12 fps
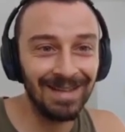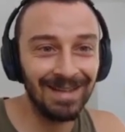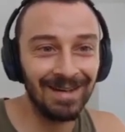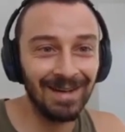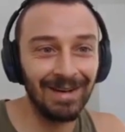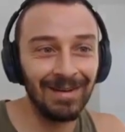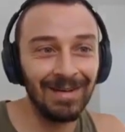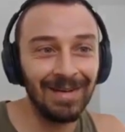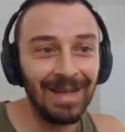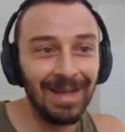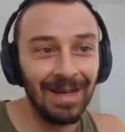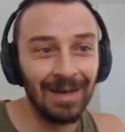There you go.
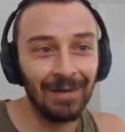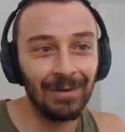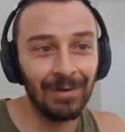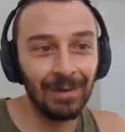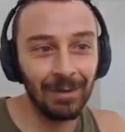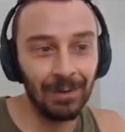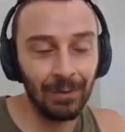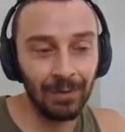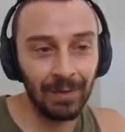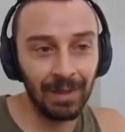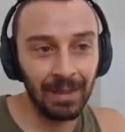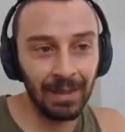Another really cool
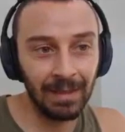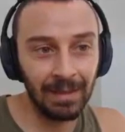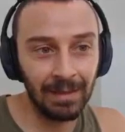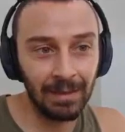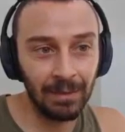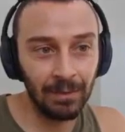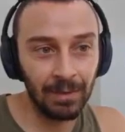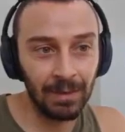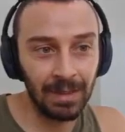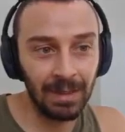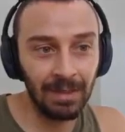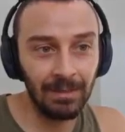thing is your
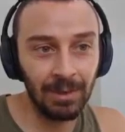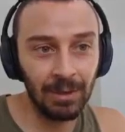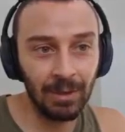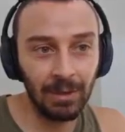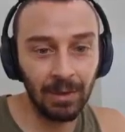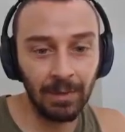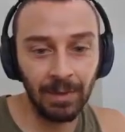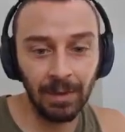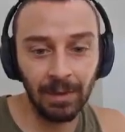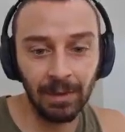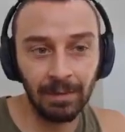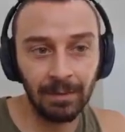team is shown up
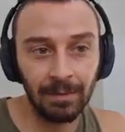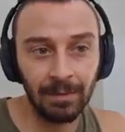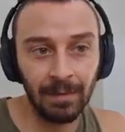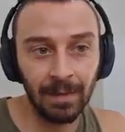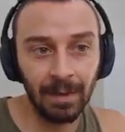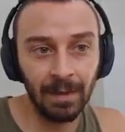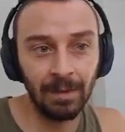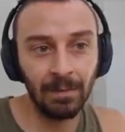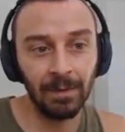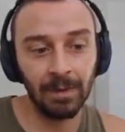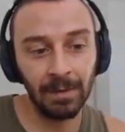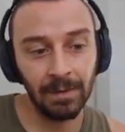here
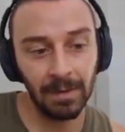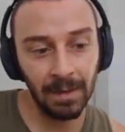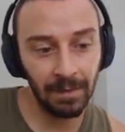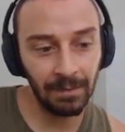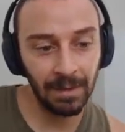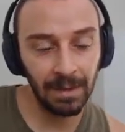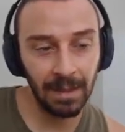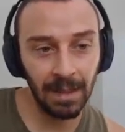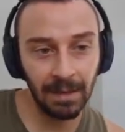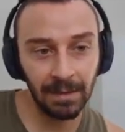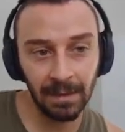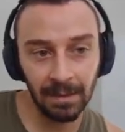with TFT
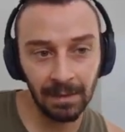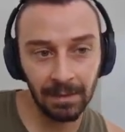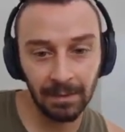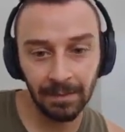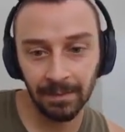Tactics.